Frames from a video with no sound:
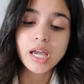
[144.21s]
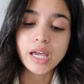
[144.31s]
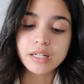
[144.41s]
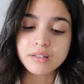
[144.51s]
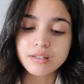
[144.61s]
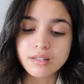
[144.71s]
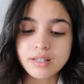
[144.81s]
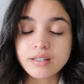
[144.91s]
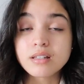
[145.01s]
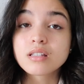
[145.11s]
it's, it
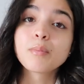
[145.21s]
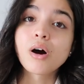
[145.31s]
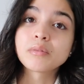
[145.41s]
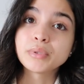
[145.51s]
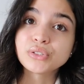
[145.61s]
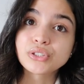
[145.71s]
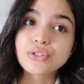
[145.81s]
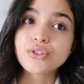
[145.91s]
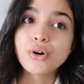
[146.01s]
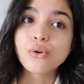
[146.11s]
says it's a bond builder
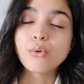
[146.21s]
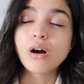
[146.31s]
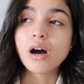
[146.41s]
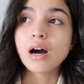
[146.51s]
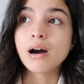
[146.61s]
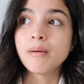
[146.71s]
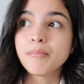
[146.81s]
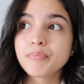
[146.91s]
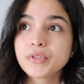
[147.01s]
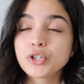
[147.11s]
so um,